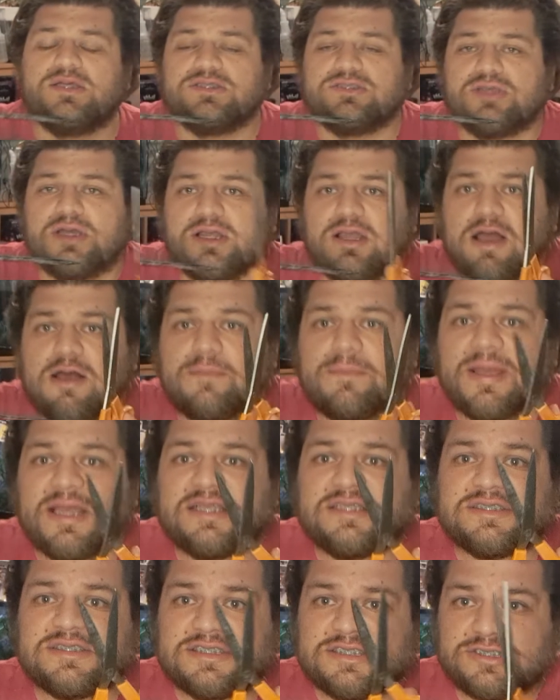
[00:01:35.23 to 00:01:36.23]
So I got my
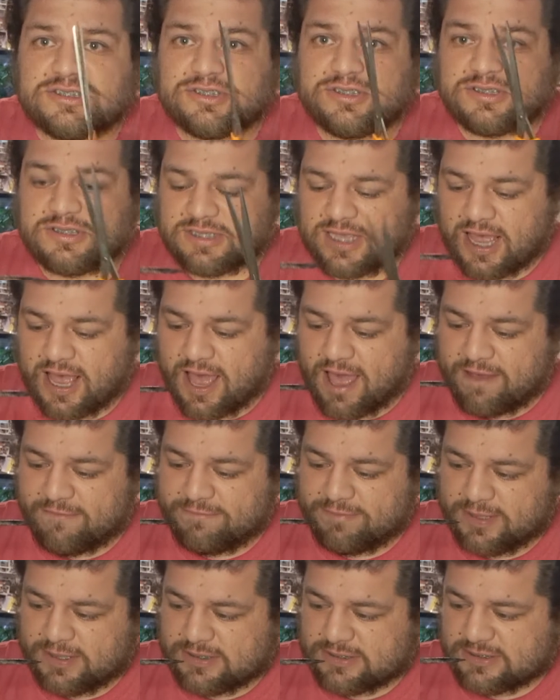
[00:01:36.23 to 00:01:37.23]
scissors that
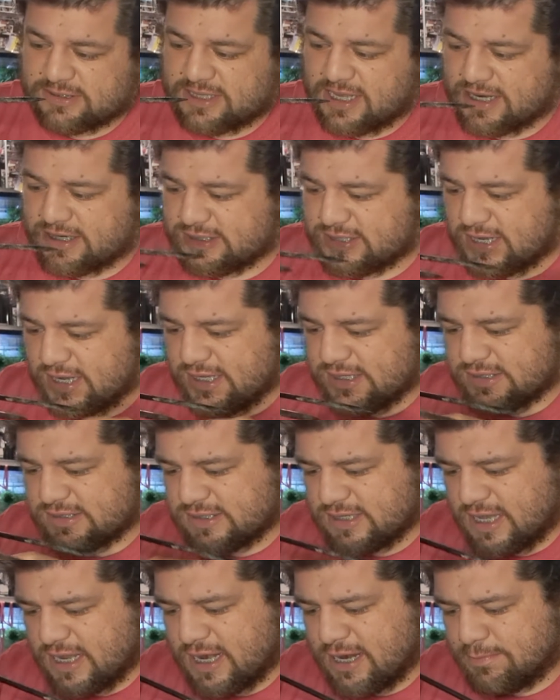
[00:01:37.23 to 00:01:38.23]
have been
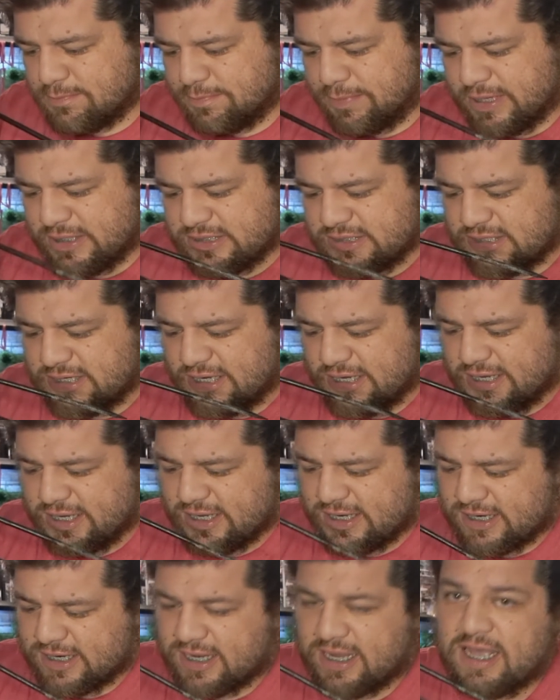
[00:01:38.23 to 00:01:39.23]
sanitized, and I'm basically
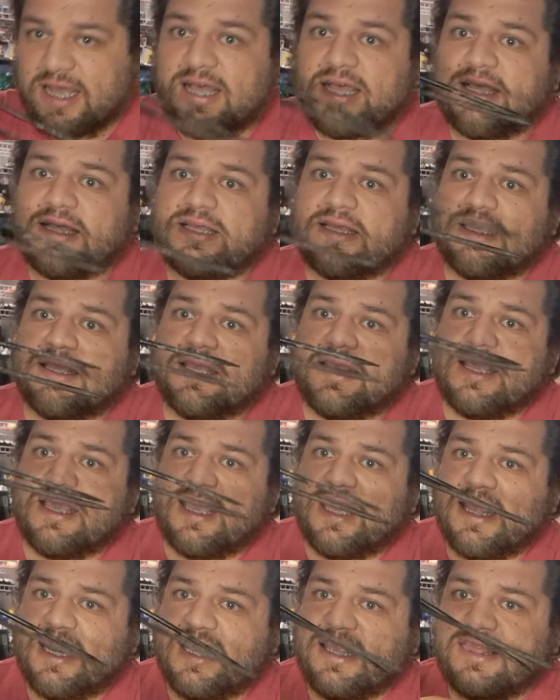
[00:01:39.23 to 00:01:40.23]
gonna cut
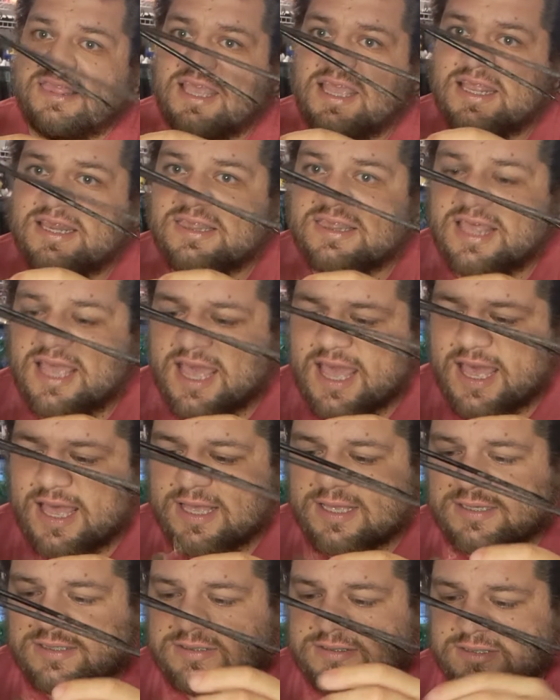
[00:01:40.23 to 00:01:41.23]
anything
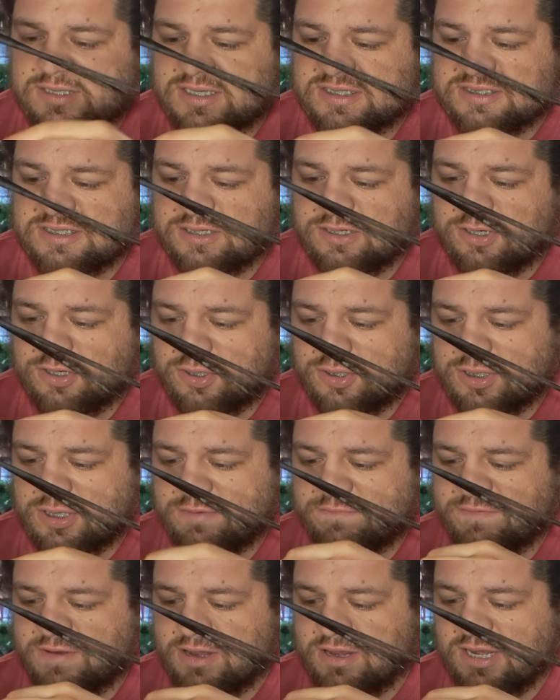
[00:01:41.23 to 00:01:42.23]
that doesn't look
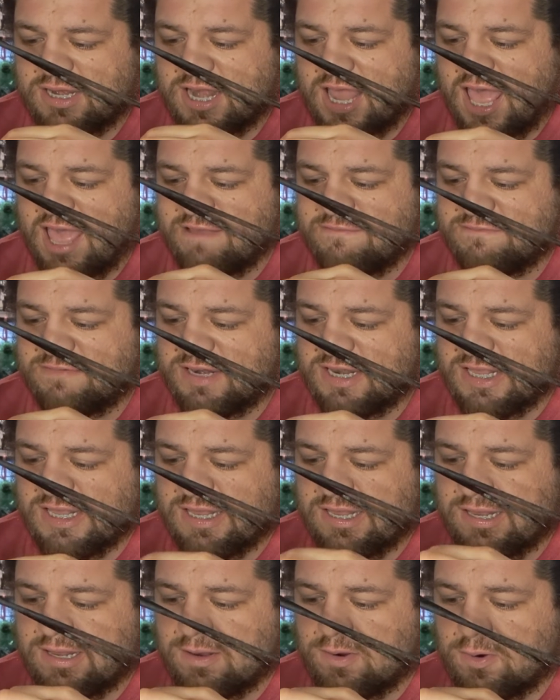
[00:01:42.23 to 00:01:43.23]
very
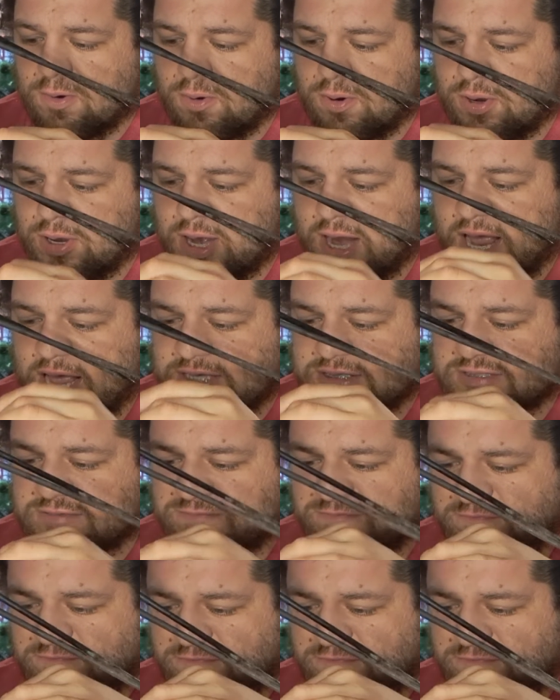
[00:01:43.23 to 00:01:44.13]
lively or has